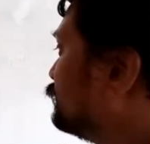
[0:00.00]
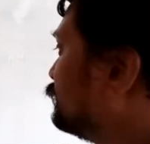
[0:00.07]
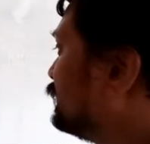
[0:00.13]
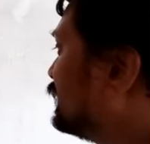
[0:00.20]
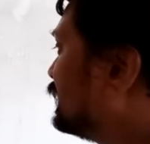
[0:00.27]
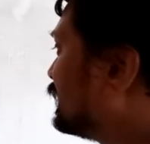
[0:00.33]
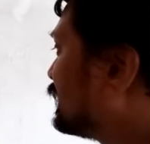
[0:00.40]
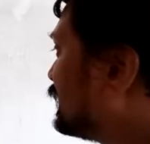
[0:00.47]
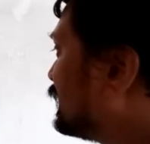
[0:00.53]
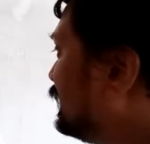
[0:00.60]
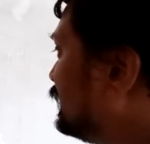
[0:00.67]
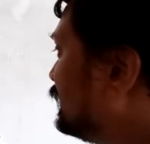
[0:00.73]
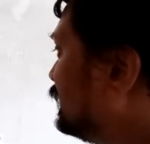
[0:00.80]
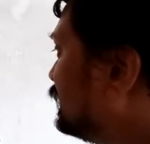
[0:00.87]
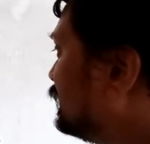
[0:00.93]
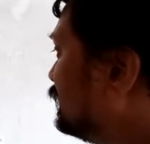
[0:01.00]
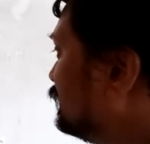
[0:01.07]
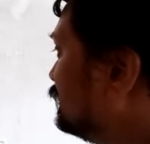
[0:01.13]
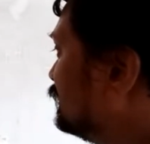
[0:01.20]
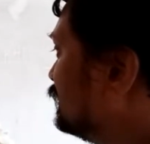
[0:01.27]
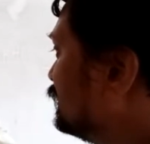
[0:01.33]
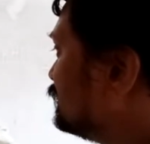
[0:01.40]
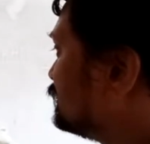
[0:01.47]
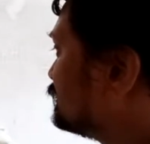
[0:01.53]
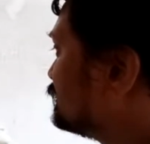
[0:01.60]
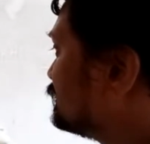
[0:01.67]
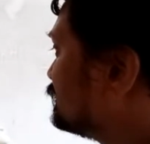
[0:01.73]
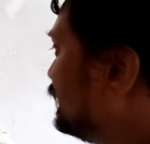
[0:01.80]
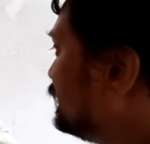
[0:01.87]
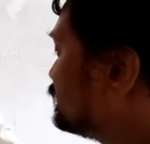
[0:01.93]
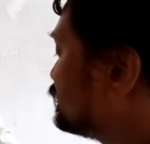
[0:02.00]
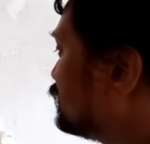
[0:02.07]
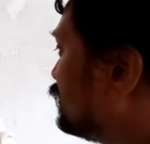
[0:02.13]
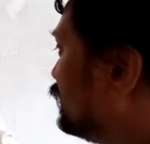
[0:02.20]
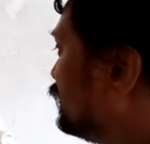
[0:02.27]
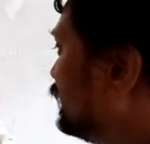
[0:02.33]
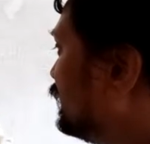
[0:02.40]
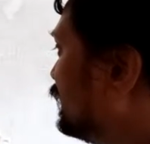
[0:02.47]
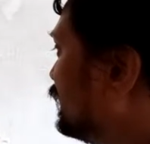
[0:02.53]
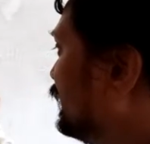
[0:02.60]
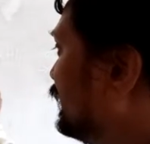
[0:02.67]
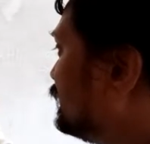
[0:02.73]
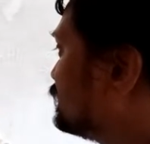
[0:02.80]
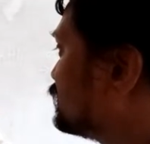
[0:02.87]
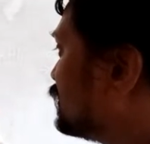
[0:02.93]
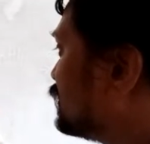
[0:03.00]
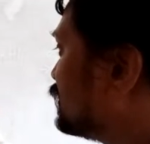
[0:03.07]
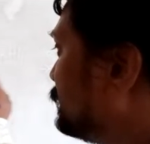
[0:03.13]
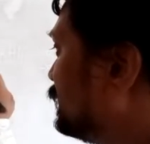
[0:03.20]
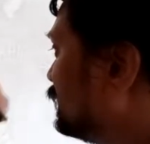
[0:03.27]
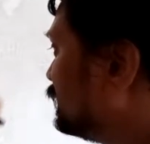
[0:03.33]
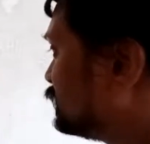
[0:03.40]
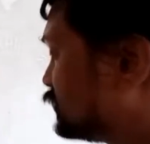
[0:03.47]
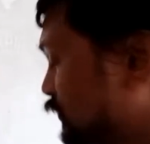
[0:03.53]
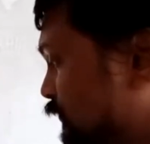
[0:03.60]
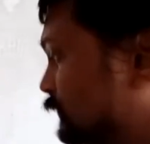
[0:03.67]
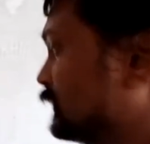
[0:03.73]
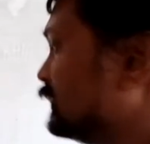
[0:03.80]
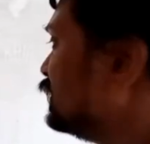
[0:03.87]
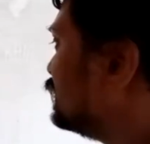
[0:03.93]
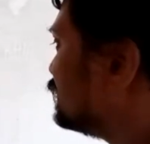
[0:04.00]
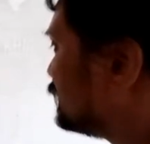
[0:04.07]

We can write here sine square h upon 2.